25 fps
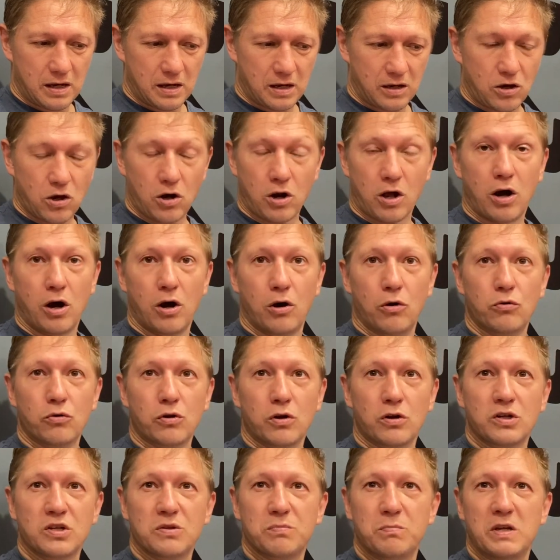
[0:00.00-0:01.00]
got a hold
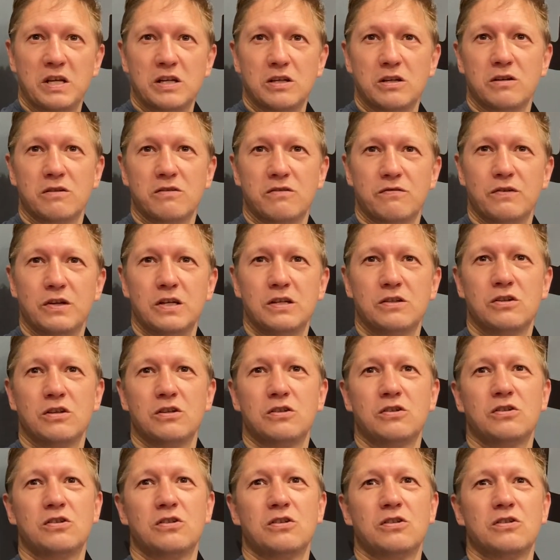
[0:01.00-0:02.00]
on dependence
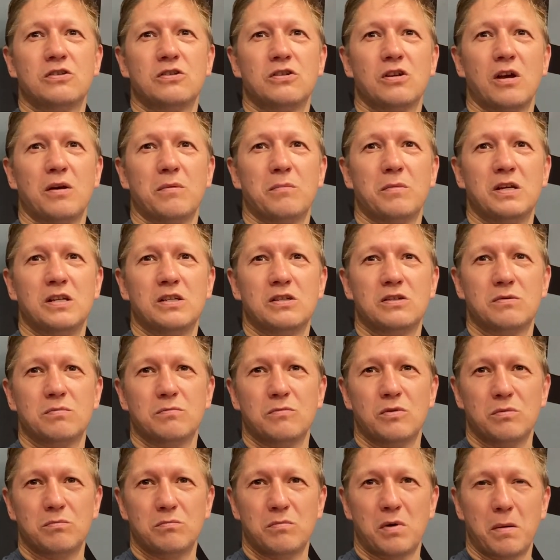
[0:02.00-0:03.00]
visas, so it means
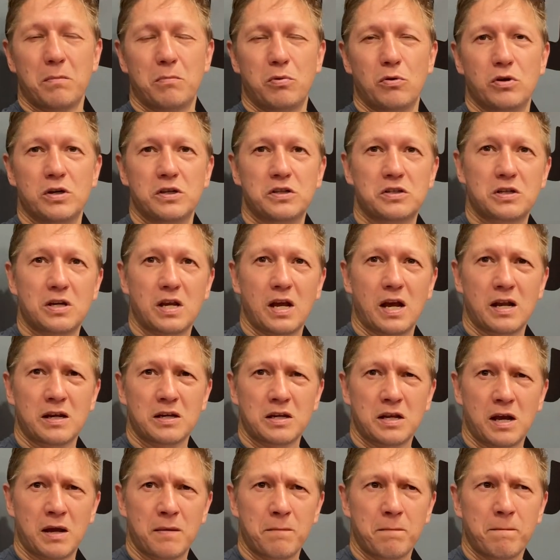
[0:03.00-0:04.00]
my boys can't
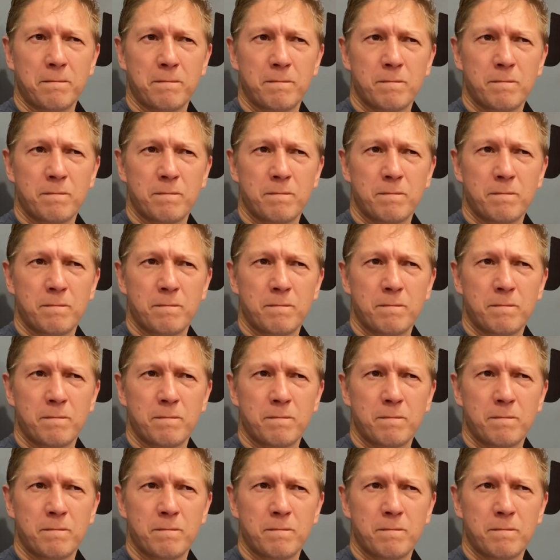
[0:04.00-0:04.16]
come,